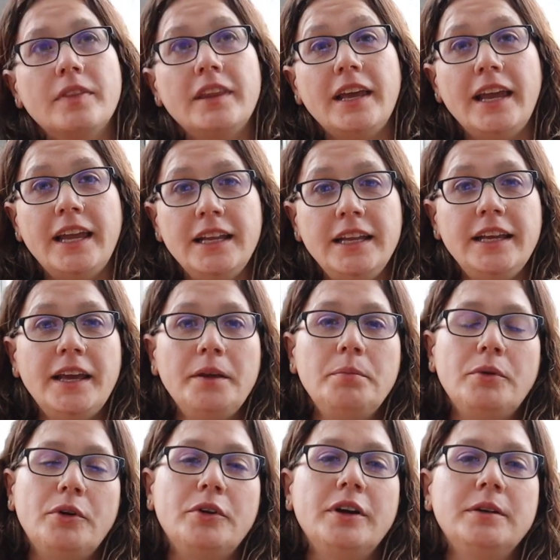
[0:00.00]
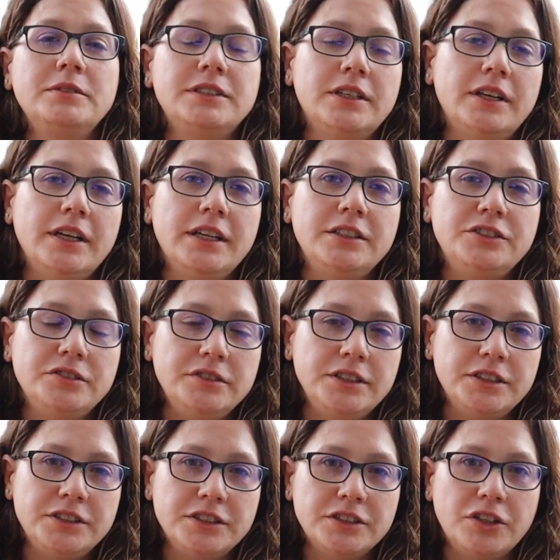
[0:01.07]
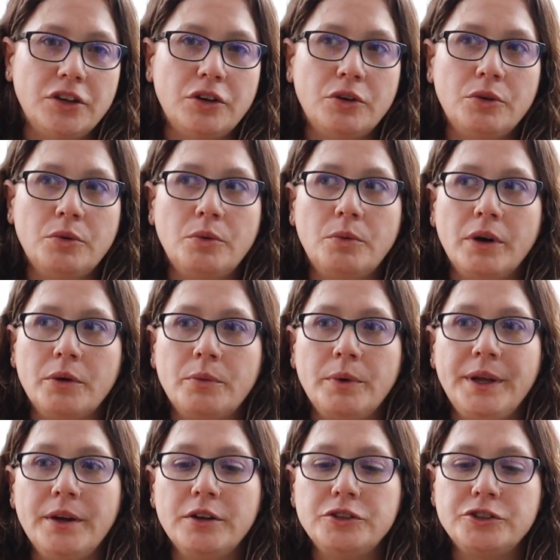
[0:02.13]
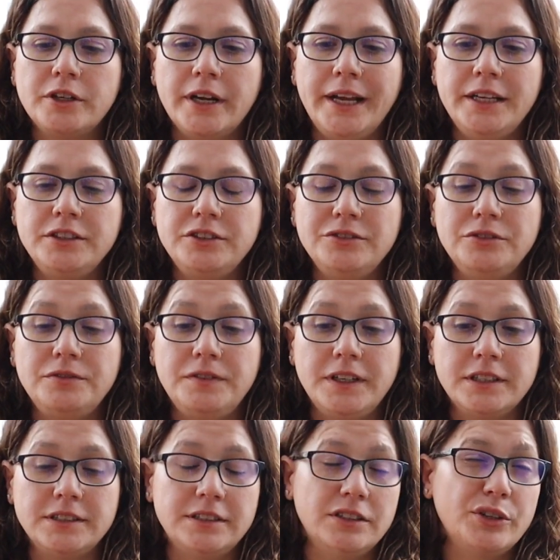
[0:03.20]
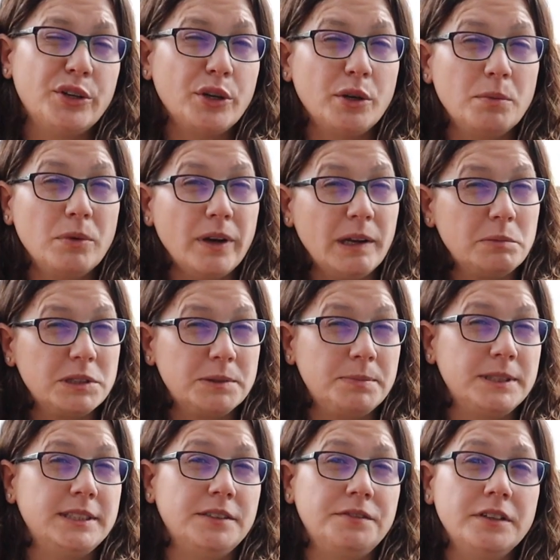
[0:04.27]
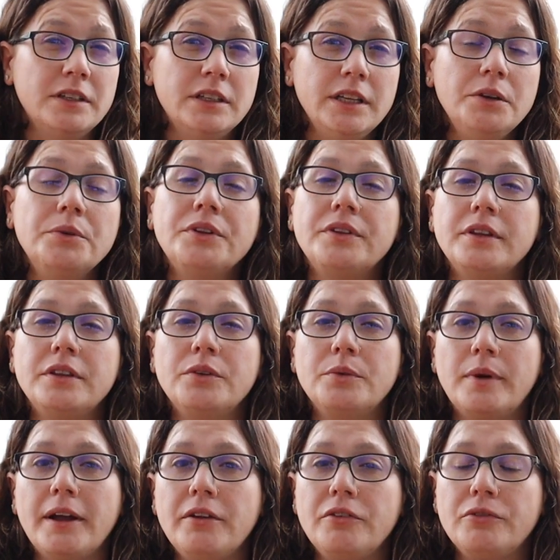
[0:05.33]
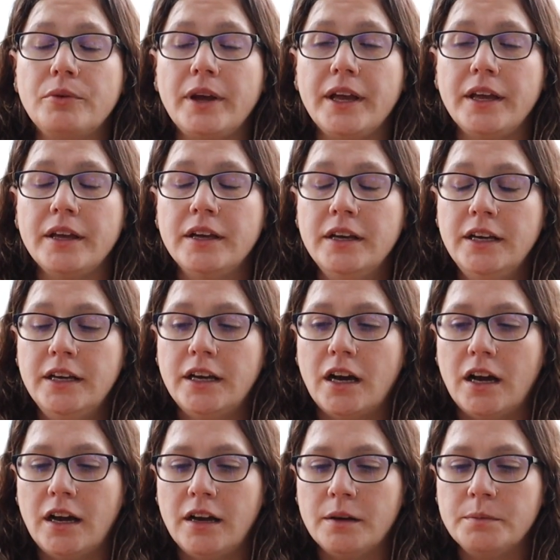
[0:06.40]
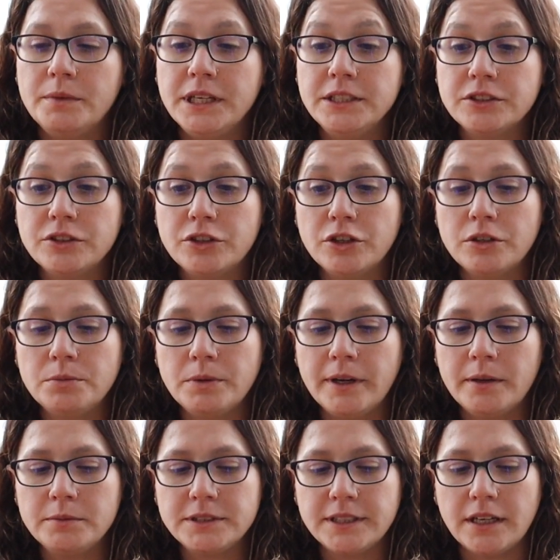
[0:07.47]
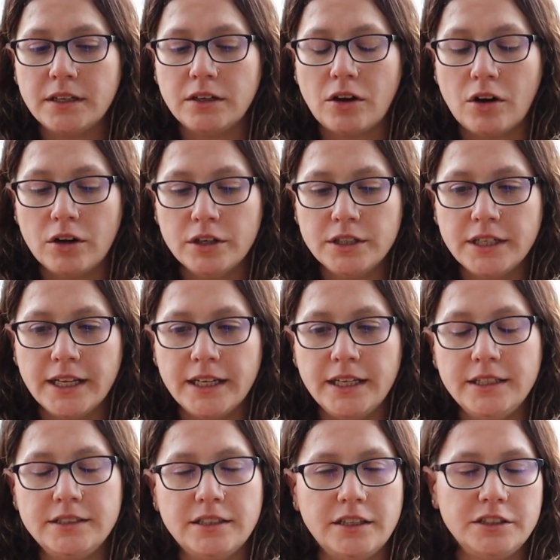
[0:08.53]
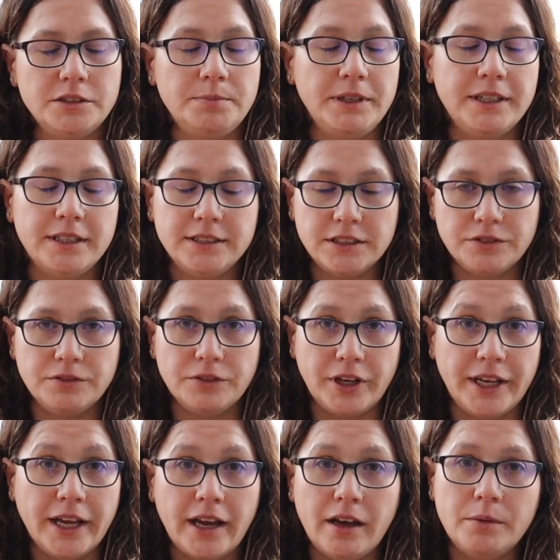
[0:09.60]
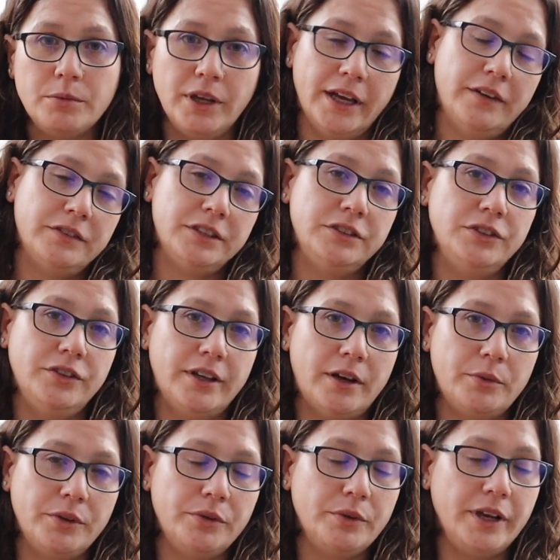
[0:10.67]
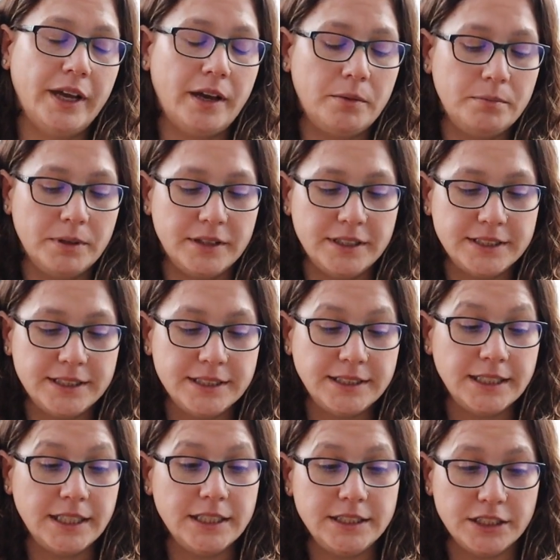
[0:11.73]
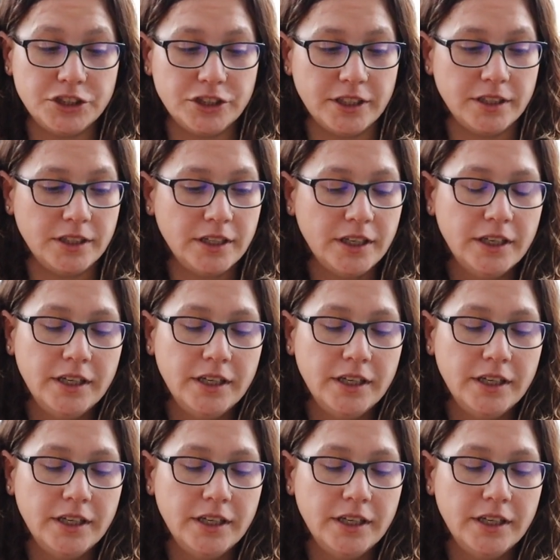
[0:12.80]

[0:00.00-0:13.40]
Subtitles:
The ADA program started 2 years ago, where we are trying to fix the curb ramps specifically within the right-of-way. These are curb ramps that aren't getting touched because of rehab. We have to do that with rehab, but this is an addition.